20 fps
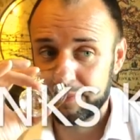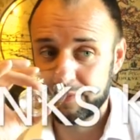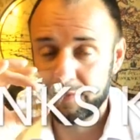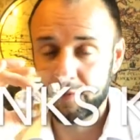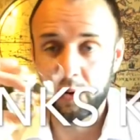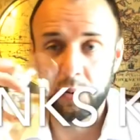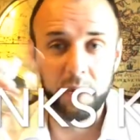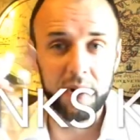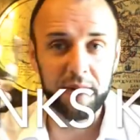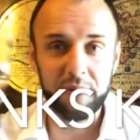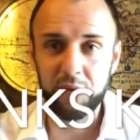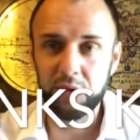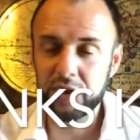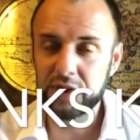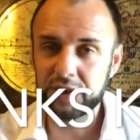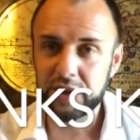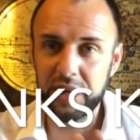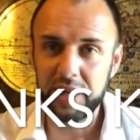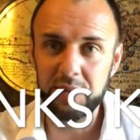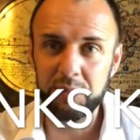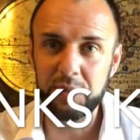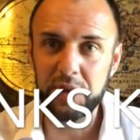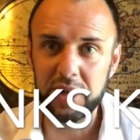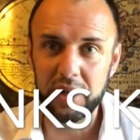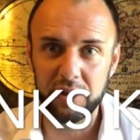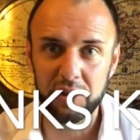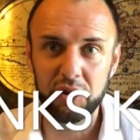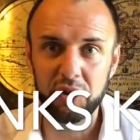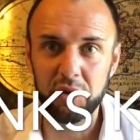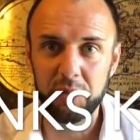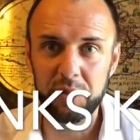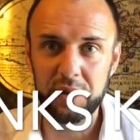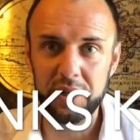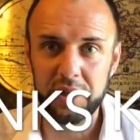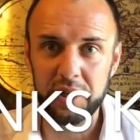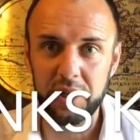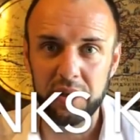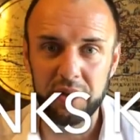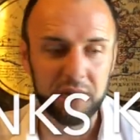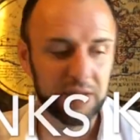For whatever reason, it being a little bit
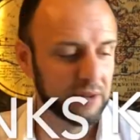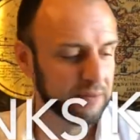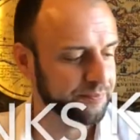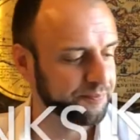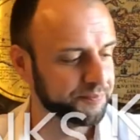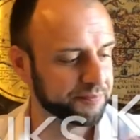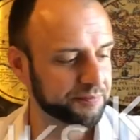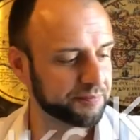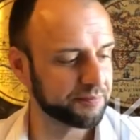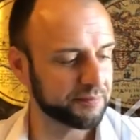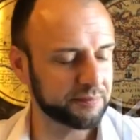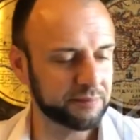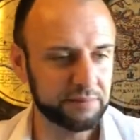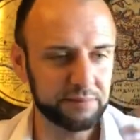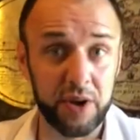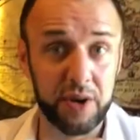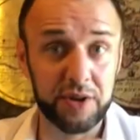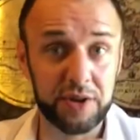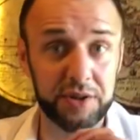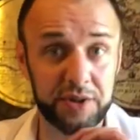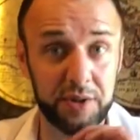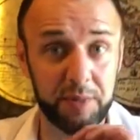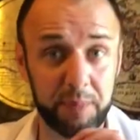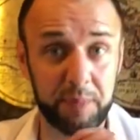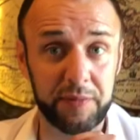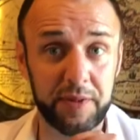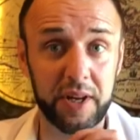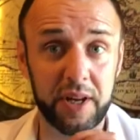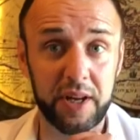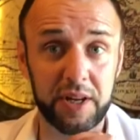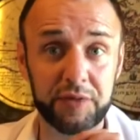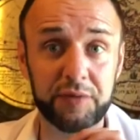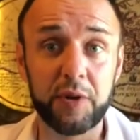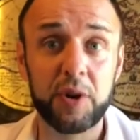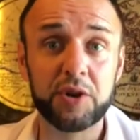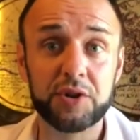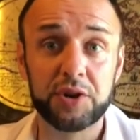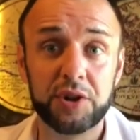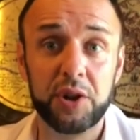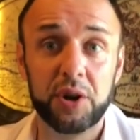younger, as
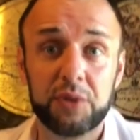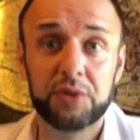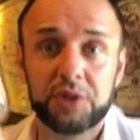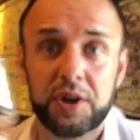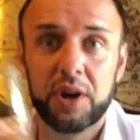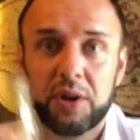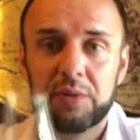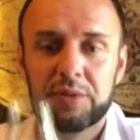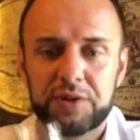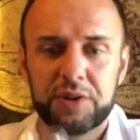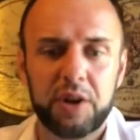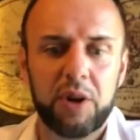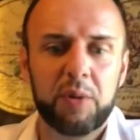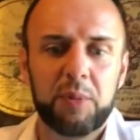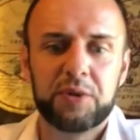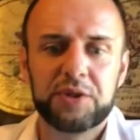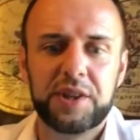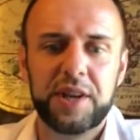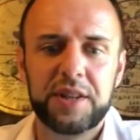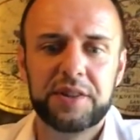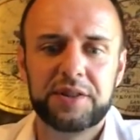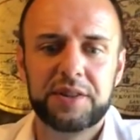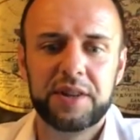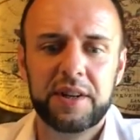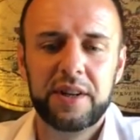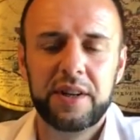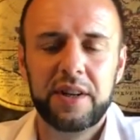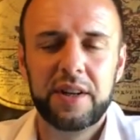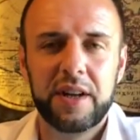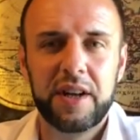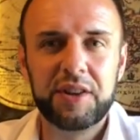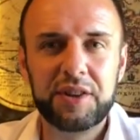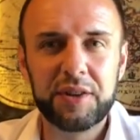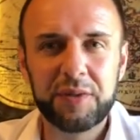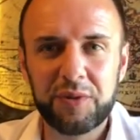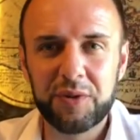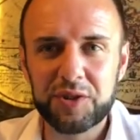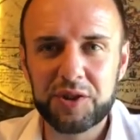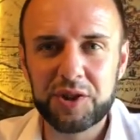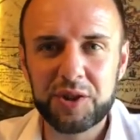far as the nose goes, it almost hits a
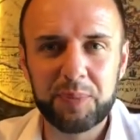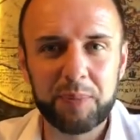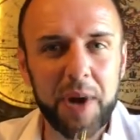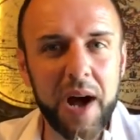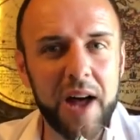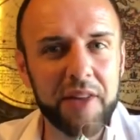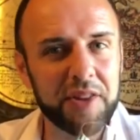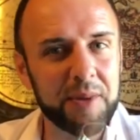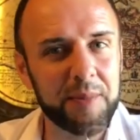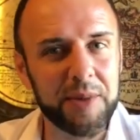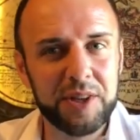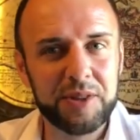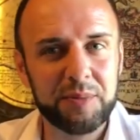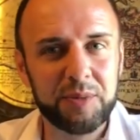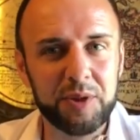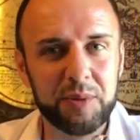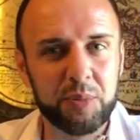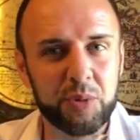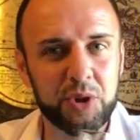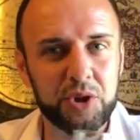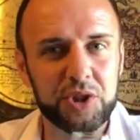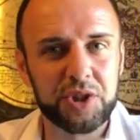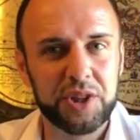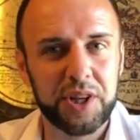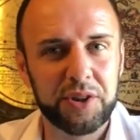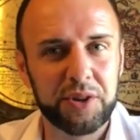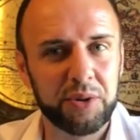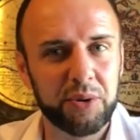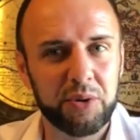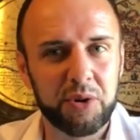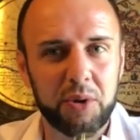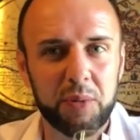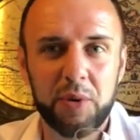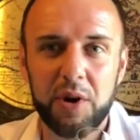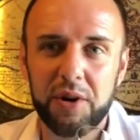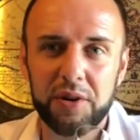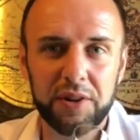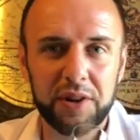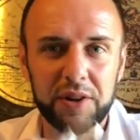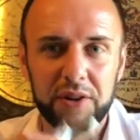different spot that makes me appreciate the local
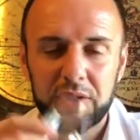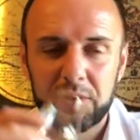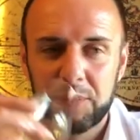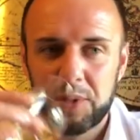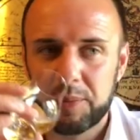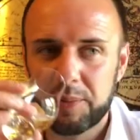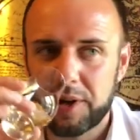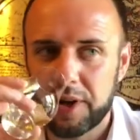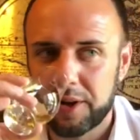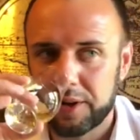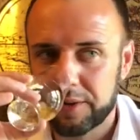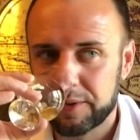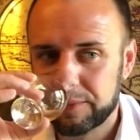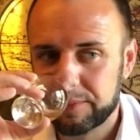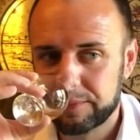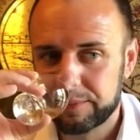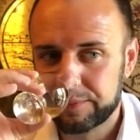barley a little bit better.